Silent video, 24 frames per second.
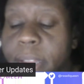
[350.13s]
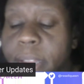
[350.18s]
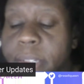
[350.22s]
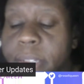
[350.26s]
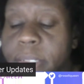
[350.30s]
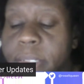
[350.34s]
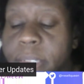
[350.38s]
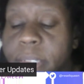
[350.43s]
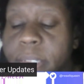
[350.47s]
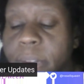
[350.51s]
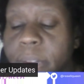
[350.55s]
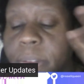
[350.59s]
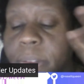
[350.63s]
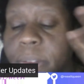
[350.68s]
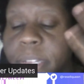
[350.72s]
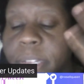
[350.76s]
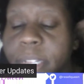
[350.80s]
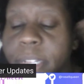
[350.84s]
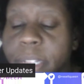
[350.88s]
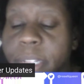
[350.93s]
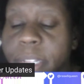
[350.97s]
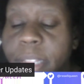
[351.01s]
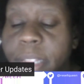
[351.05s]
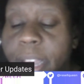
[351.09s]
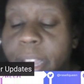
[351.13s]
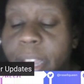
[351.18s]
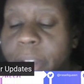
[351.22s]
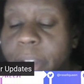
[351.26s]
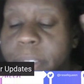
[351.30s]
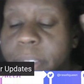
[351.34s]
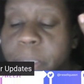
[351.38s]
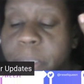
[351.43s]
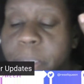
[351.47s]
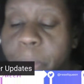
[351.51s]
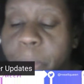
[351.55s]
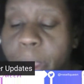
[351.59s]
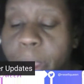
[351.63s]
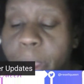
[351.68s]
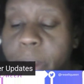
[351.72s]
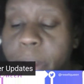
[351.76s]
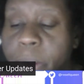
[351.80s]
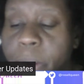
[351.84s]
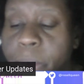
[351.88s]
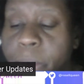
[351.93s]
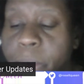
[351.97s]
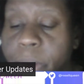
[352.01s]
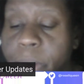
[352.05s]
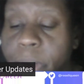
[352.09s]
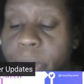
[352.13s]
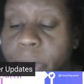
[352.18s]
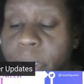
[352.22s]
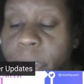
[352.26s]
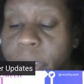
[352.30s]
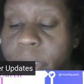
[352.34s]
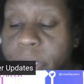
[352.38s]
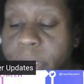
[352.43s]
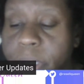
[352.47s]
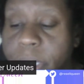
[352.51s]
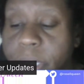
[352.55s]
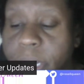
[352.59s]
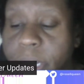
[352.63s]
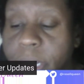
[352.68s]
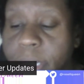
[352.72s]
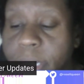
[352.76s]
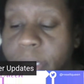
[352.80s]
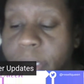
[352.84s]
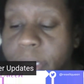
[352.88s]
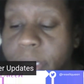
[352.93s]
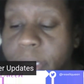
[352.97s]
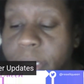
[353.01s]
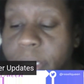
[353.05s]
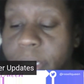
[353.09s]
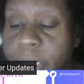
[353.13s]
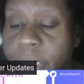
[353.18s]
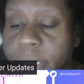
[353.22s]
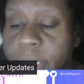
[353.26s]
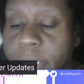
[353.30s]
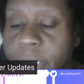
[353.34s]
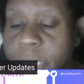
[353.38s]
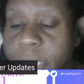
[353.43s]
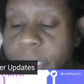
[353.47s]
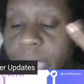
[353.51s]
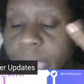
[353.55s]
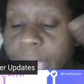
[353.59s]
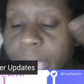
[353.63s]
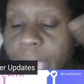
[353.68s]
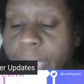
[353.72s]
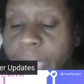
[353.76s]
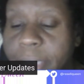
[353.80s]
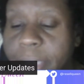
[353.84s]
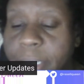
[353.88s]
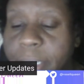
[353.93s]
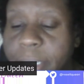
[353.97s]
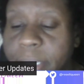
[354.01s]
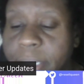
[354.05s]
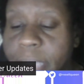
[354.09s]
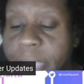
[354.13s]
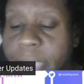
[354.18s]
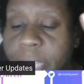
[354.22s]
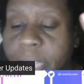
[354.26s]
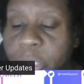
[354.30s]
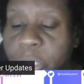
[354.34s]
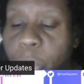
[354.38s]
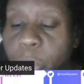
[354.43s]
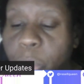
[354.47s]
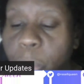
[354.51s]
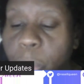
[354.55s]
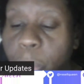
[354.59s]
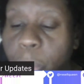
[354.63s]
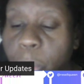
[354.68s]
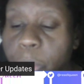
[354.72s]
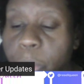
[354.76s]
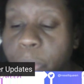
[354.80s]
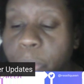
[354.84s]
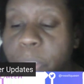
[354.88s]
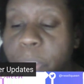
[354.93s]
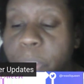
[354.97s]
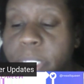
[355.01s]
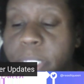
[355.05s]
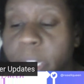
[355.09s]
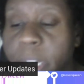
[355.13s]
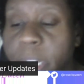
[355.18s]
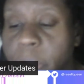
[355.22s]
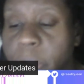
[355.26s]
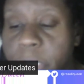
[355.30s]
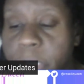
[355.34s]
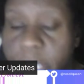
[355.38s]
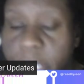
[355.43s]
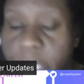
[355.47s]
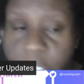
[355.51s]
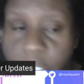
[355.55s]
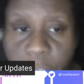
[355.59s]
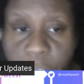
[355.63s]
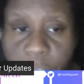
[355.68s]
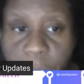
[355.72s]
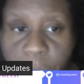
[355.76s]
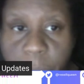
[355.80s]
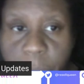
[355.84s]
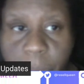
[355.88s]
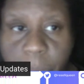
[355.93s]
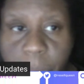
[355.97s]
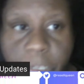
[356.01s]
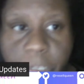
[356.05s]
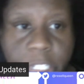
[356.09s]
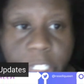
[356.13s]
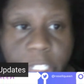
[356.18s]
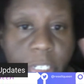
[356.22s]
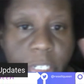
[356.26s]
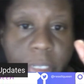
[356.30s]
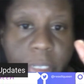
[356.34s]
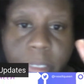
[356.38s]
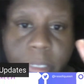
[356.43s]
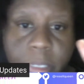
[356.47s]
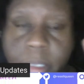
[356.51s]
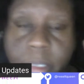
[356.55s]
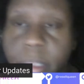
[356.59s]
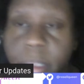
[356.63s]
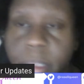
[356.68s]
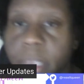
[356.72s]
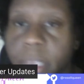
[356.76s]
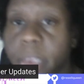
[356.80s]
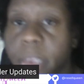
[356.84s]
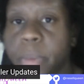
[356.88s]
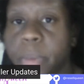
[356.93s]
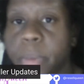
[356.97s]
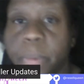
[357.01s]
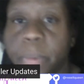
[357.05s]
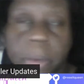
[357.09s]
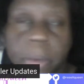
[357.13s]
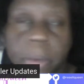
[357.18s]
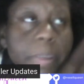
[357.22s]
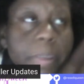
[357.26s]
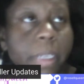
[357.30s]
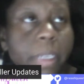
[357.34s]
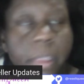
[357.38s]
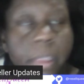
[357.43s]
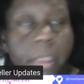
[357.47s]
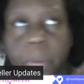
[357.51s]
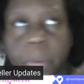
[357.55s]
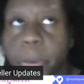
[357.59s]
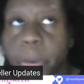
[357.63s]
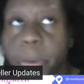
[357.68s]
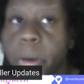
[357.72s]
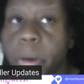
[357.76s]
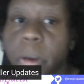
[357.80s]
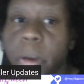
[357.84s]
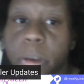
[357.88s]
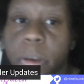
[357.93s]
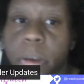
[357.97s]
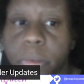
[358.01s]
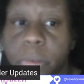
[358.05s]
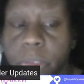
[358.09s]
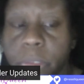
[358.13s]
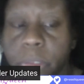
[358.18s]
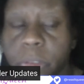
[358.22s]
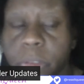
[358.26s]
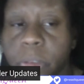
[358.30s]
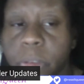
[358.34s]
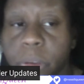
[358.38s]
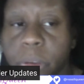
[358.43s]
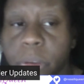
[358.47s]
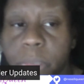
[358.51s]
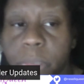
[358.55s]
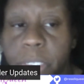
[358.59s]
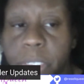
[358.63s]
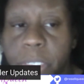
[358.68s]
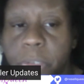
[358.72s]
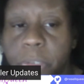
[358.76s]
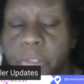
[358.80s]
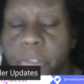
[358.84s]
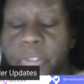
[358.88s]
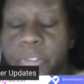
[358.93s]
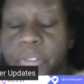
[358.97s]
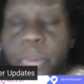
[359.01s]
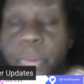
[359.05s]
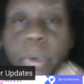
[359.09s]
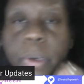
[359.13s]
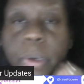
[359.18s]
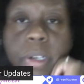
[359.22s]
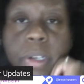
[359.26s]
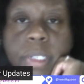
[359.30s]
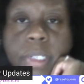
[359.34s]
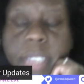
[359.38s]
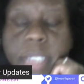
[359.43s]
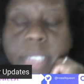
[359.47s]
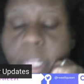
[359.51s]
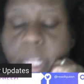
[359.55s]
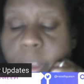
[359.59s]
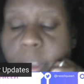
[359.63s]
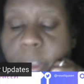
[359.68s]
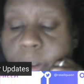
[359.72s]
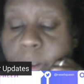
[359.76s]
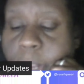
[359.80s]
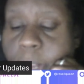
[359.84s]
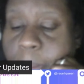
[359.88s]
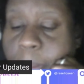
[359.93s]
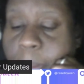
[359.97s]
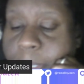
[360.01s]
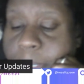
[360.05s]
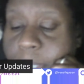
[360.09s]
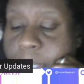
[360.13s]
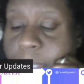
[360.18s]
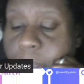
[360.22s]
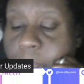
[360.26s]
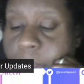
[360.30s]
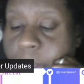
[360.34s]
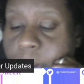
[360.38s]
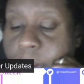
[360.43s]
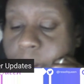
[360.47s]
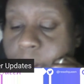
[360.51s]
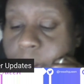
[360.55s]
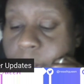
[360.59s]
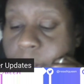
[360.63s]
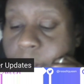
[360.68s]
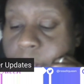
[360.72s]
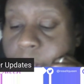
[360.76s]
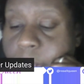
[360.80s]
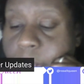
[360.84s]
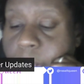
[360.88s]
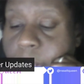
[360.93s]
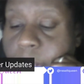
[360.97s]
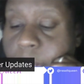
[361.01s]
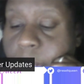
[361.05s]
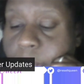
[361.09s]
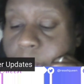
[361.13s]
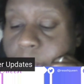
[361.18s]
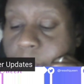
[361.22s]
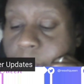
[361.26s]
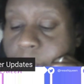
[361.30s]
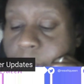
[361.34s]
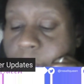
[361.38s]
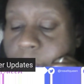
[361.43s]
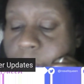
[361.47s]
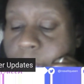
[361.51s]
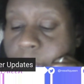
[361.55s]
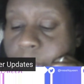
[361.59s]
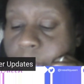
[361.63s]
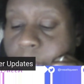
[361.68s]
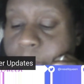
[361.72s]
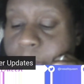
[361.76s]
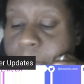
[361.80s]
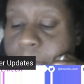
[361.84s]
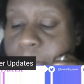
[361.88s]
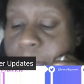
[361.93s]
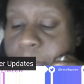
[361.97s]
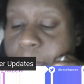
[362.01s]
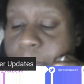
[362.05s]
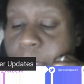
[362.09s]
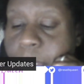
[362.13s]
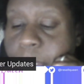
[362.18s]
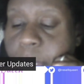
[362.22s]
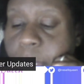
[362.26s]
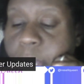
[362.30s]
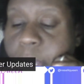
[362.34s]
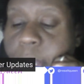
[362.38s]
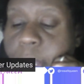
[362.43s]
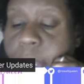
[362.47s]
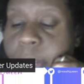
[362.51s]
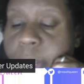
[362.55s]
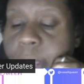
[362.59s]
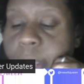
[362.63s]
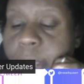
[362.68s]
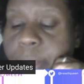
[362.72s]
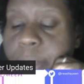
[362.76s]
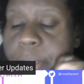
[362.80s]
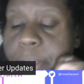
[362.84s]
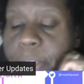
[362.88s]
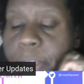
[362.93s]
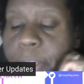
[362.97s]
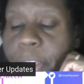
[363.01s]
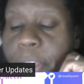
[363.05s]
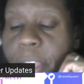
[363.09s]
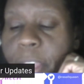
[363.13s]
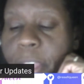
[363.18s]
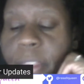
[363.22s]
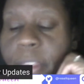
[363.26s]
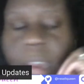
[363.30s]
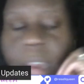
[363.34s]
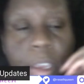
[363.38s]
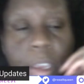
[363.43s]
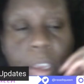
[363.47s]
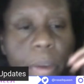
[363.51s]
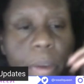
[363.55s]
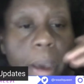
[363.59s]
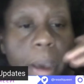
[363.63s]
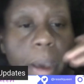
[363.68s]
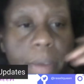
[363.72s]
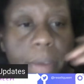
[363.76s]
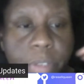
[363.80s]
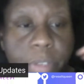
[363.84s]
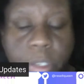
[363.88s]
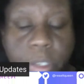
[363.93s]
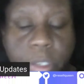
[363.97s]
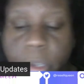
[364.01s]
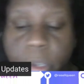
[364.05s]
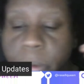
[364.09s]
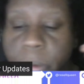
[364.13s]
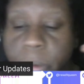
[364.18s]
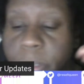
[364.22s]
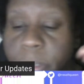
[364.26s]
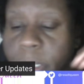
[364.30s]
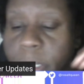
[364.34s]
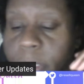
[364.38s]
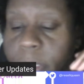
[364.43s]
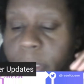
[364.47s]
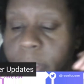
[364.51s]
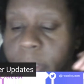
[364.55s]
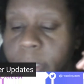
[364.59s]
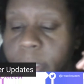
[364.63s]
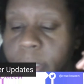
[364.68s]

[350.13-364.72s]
So it allows the brand owner to access that tool through Seller Central, which is the website that we all go to for selling on Amazon. Now, the thing that you have to note is